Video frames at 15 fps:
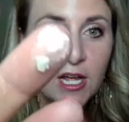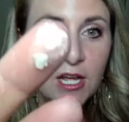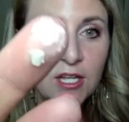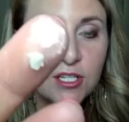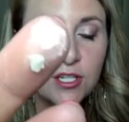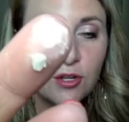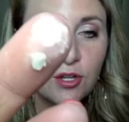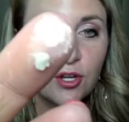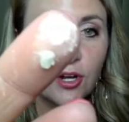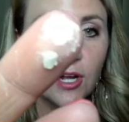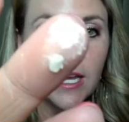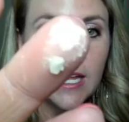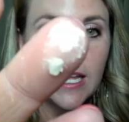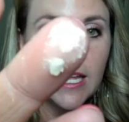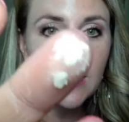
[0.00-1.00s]
So you're
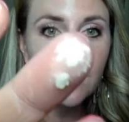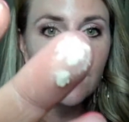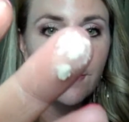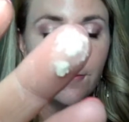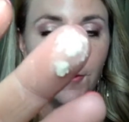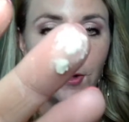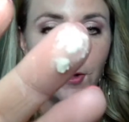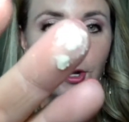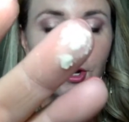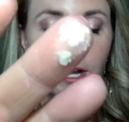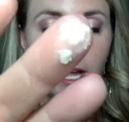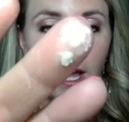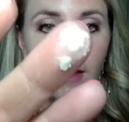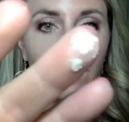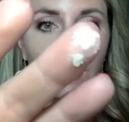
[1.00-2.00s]
going to get a fuller
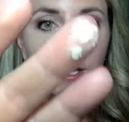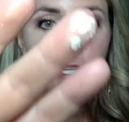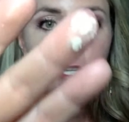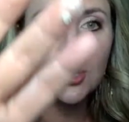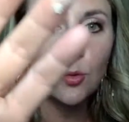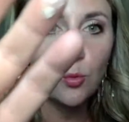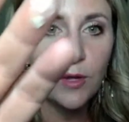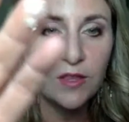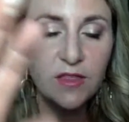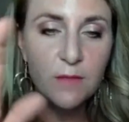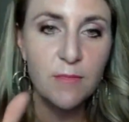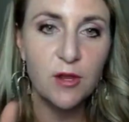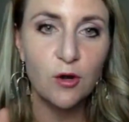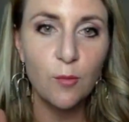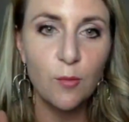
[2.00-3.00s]
coverage with the
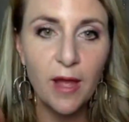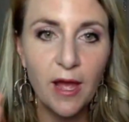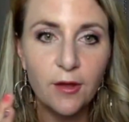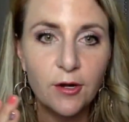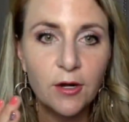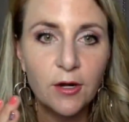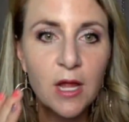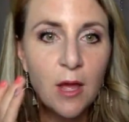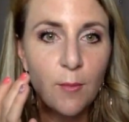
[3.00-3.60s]
mineral powder.